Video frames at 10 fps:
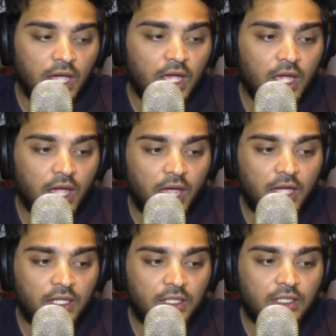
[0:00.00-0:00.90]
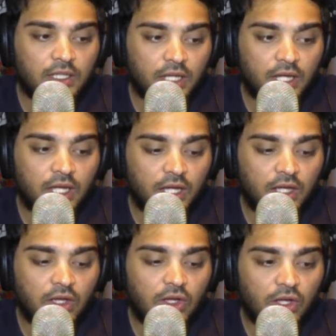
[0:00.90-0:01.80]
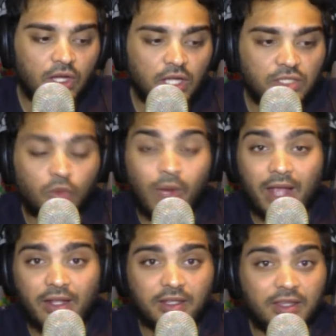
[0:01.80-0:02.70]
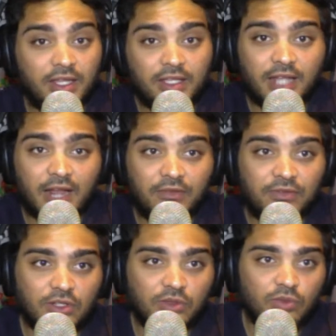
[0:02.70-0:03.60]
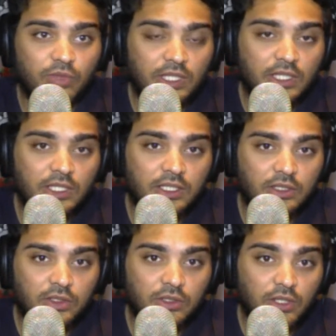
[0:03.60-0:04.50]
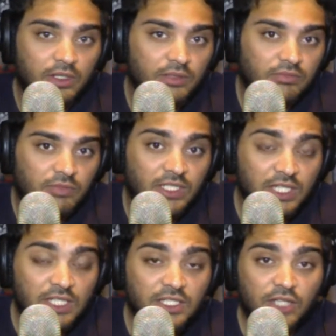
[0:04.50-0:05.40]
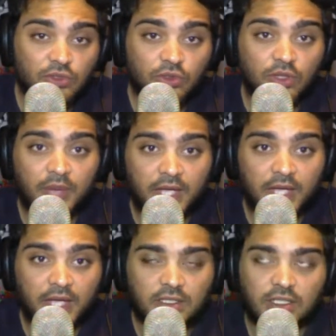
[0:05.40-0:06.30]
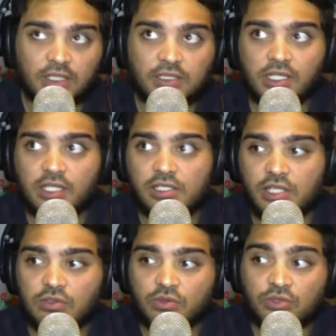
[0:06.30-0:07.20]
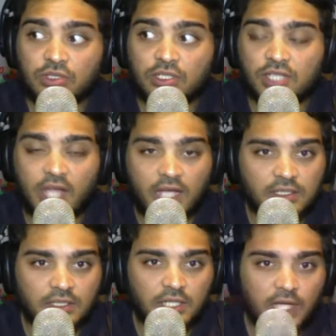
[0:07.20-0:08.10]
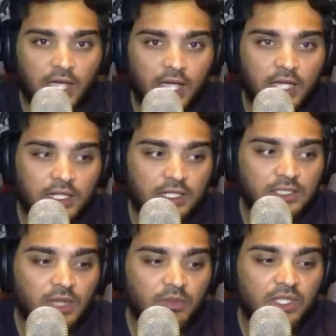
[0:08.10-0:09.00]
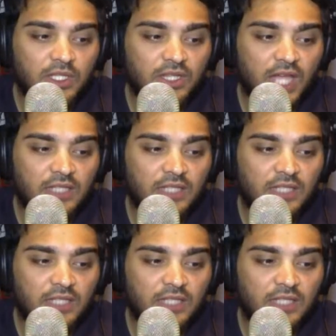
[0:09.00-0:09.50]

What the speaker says: And it's the one thing that I feel we is easier to debate, it's easier to discuss, and it's something that